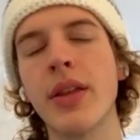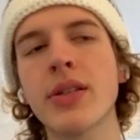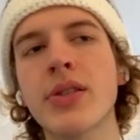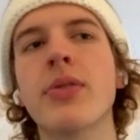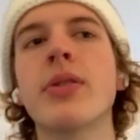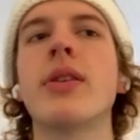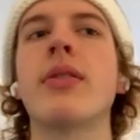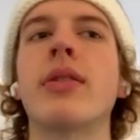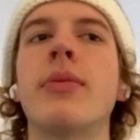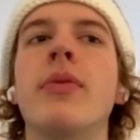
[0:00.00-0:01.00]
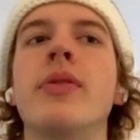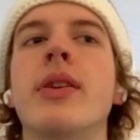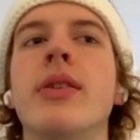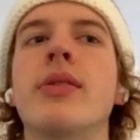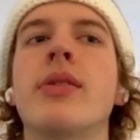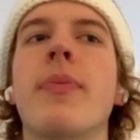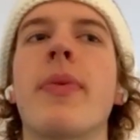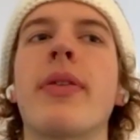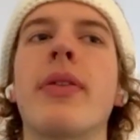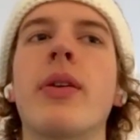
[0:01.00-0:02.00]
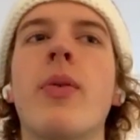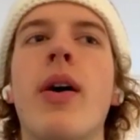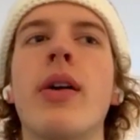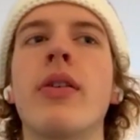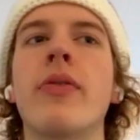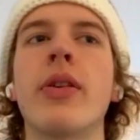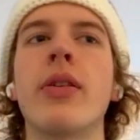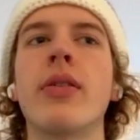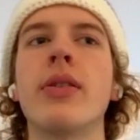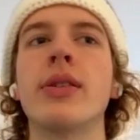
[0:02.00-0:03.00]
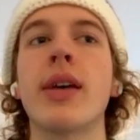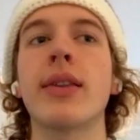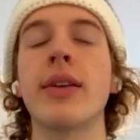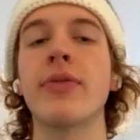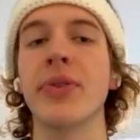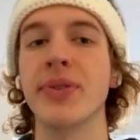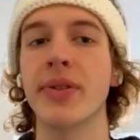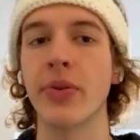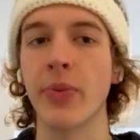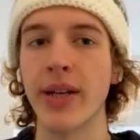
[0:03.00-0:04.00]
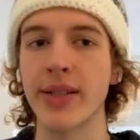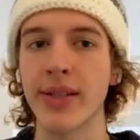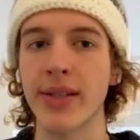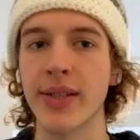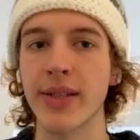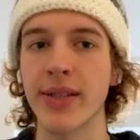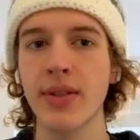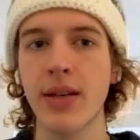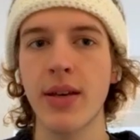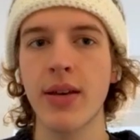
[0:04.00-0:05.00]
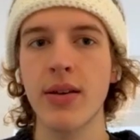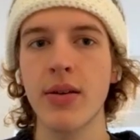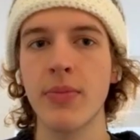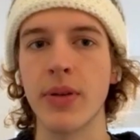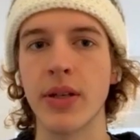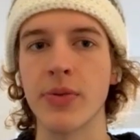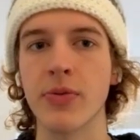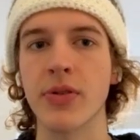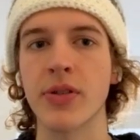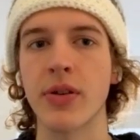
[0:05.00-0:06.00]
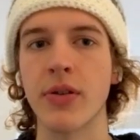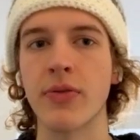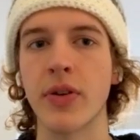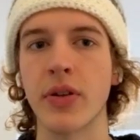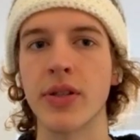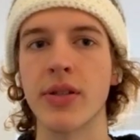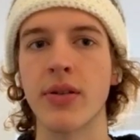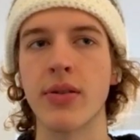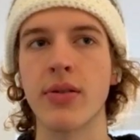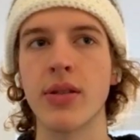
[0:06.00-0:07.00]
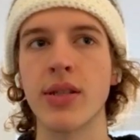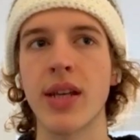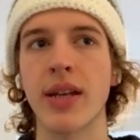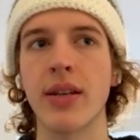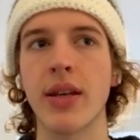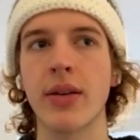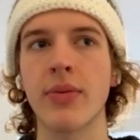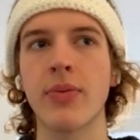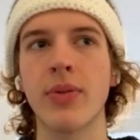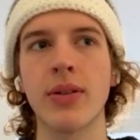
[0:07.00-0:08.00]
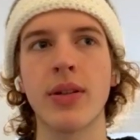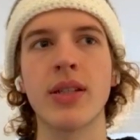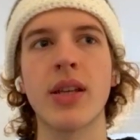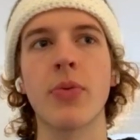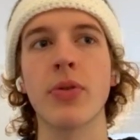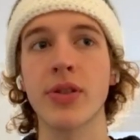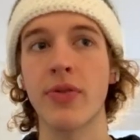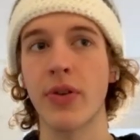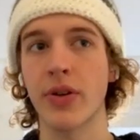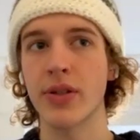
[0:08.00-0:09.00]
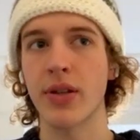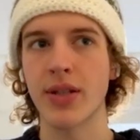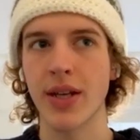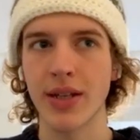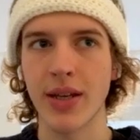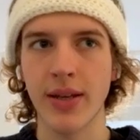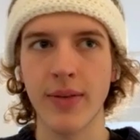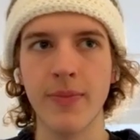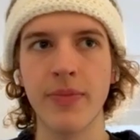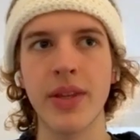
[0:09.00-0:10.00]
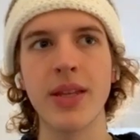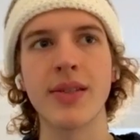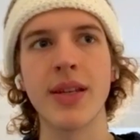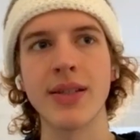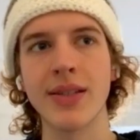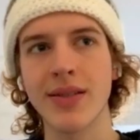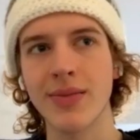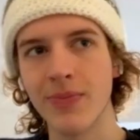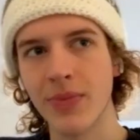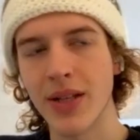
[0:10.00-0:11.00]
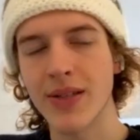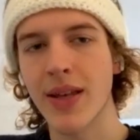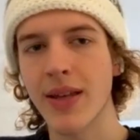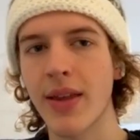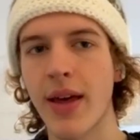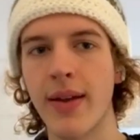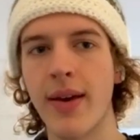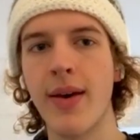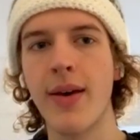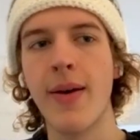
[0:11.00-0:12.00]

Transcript: I think storytelling in music is something that quite often sadly falls to the wayside because we're also focused on technique. Well, I say we're also focused on technique. These days, it's less like that.